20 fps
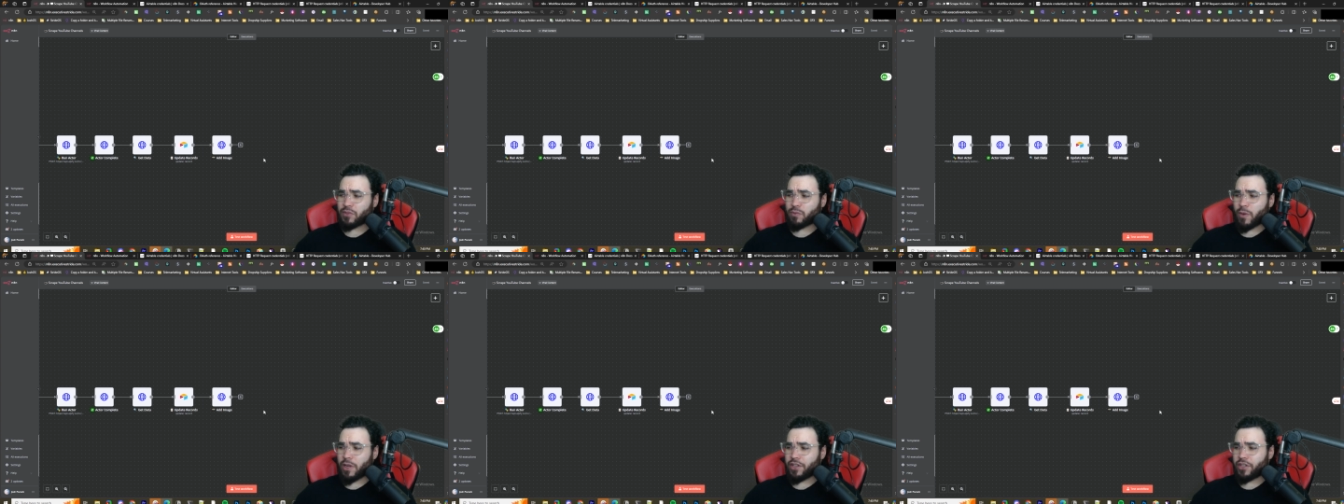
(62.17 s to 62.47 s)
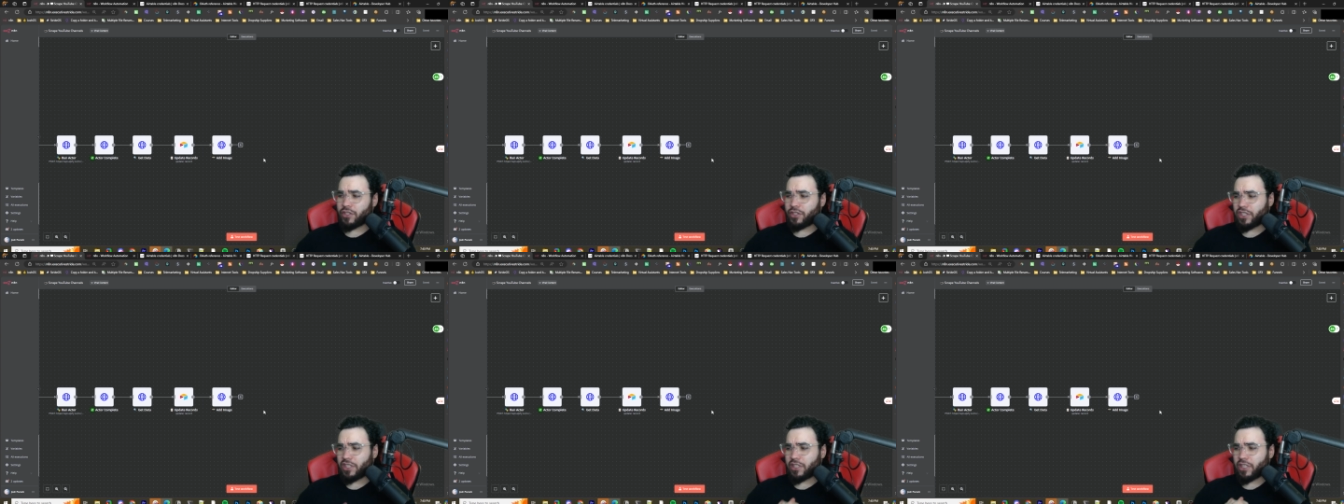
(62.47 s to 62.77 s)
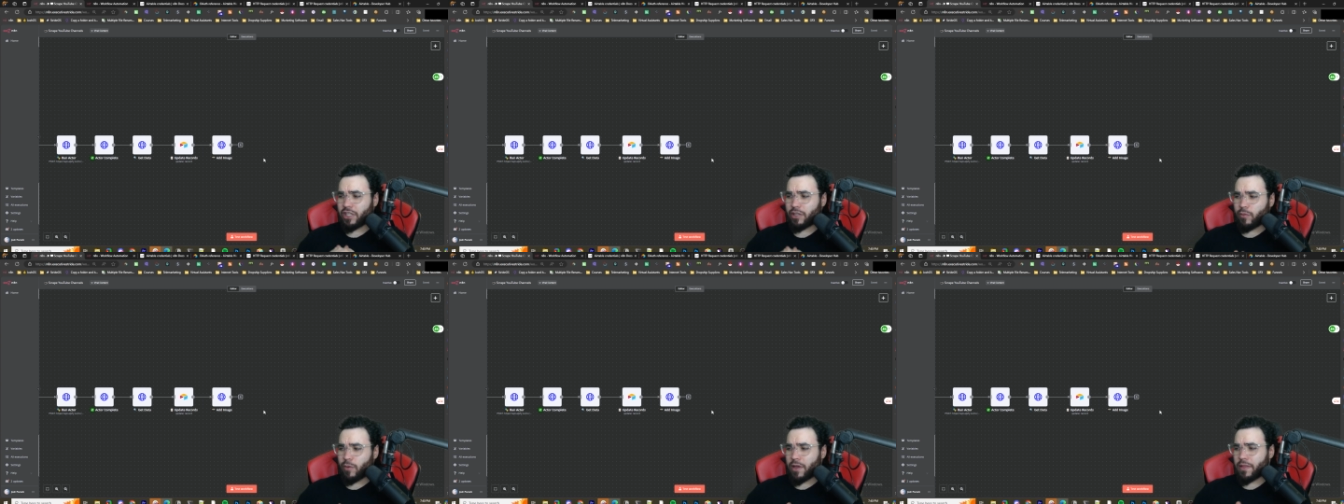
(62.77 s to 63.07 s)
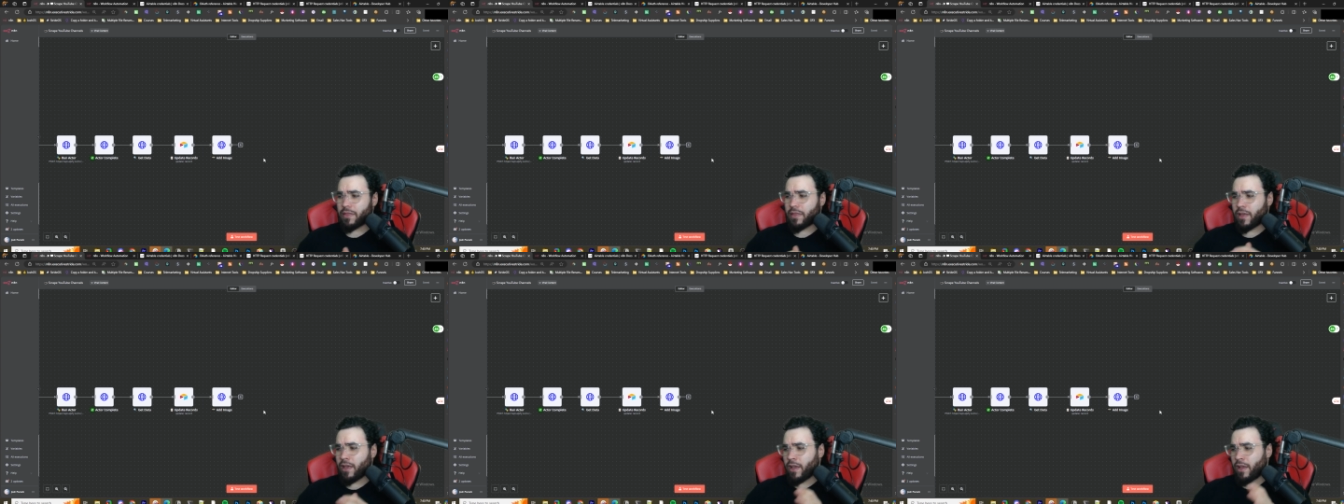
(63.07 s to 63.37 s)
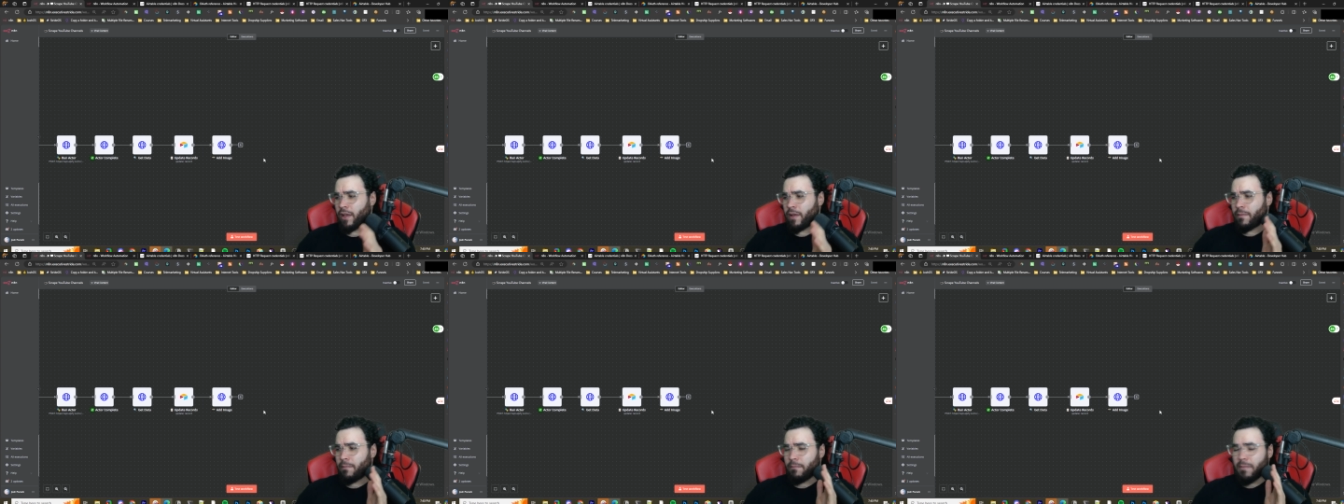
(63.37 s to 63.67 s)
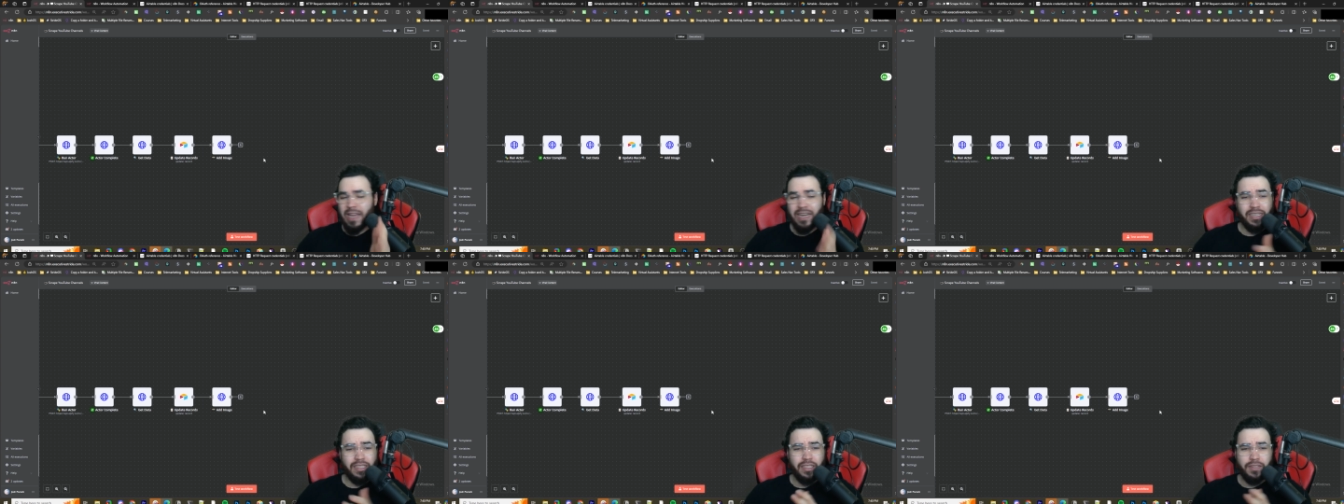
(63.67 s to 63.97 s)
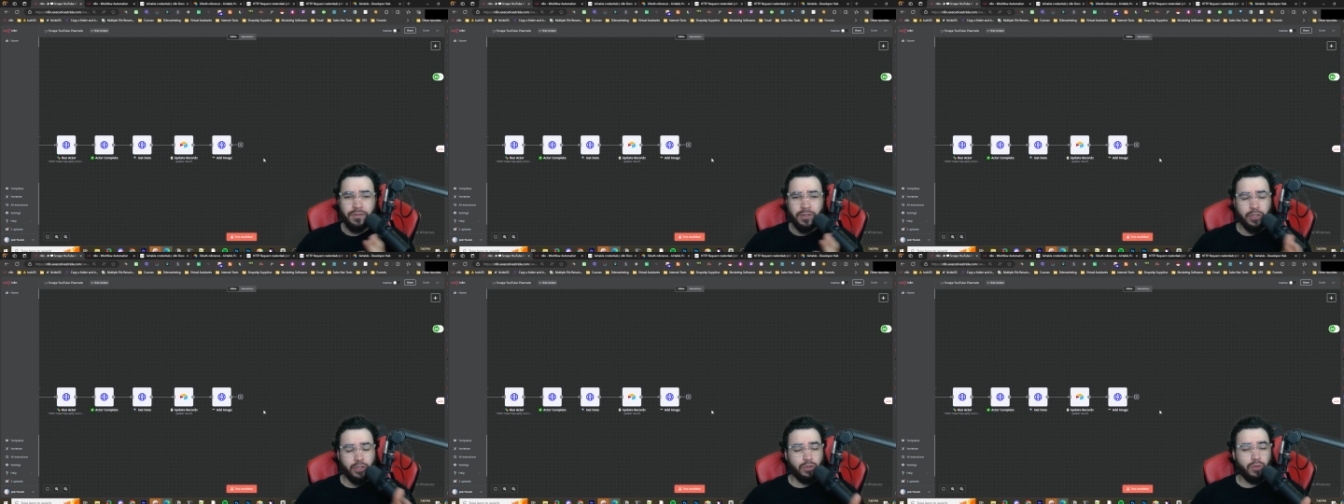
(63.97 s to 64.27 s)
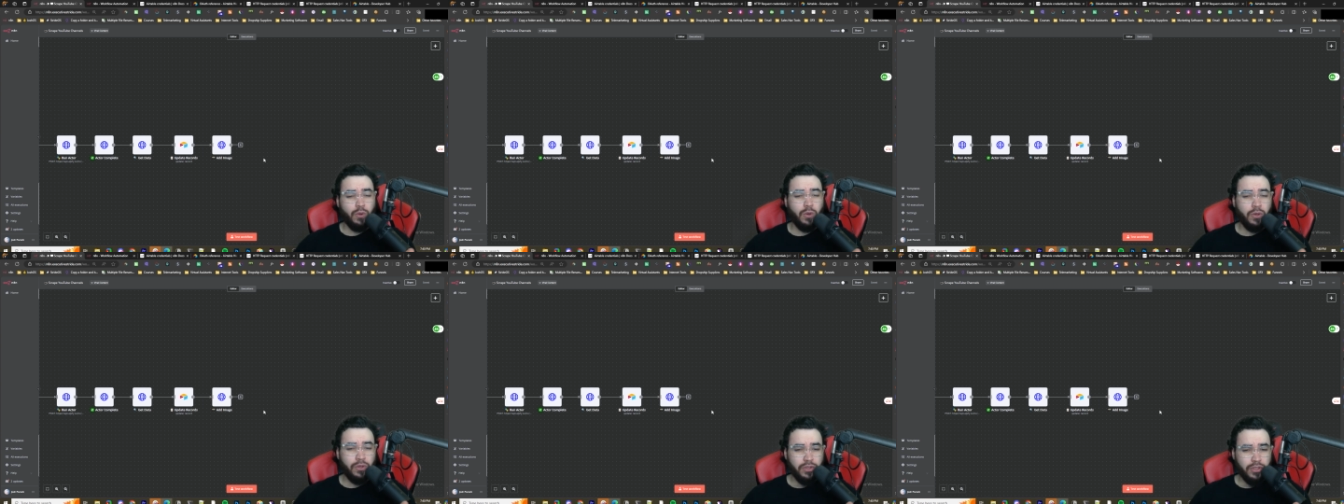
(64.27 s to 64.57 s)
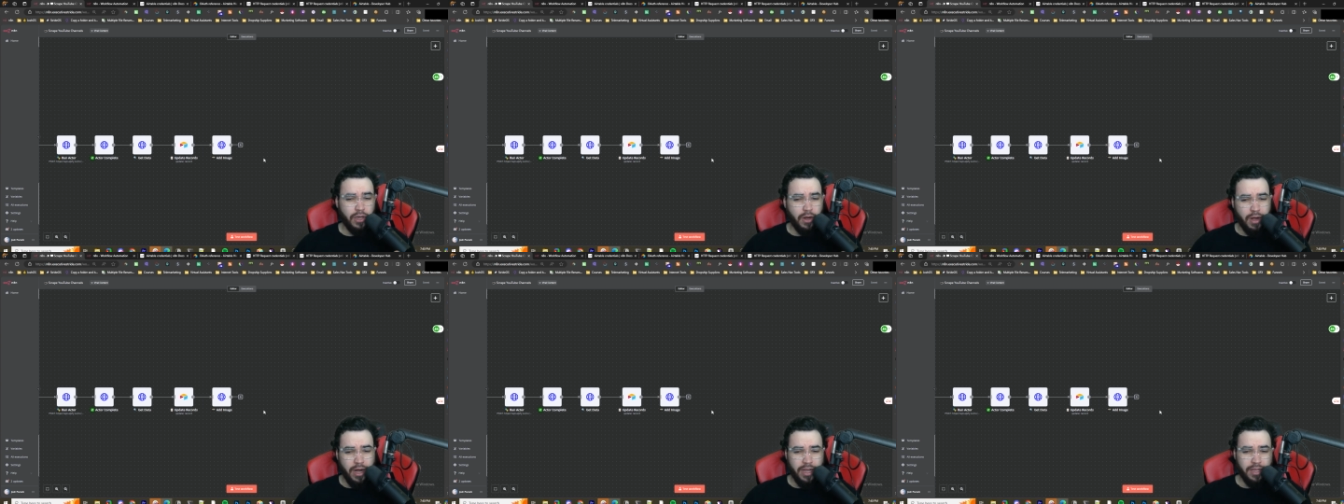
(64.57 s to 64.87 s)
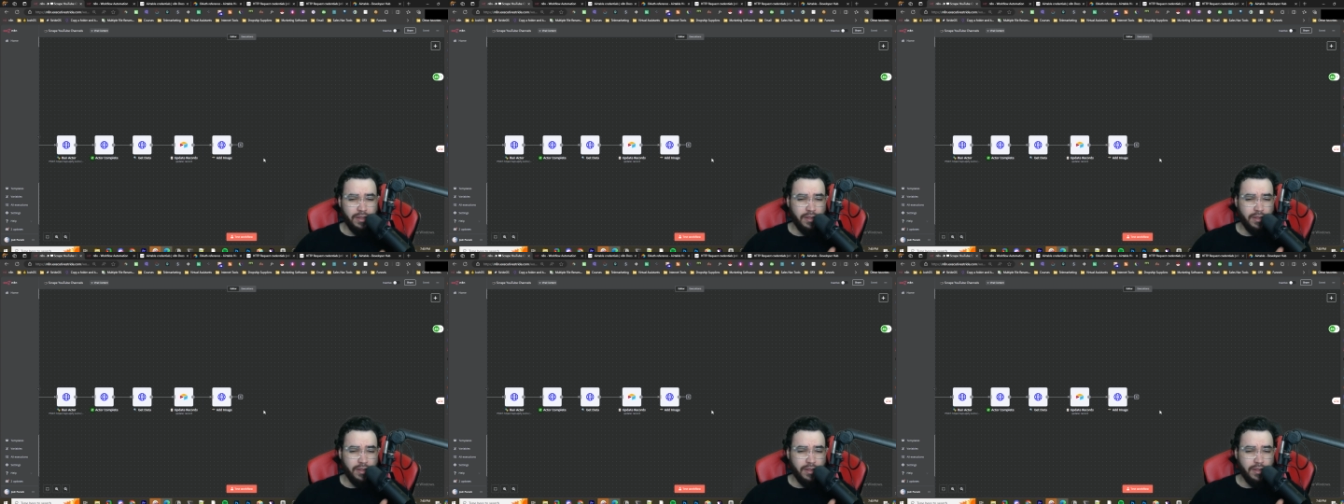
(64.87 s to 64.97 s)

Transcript: when you're dealing with many different tools, all right?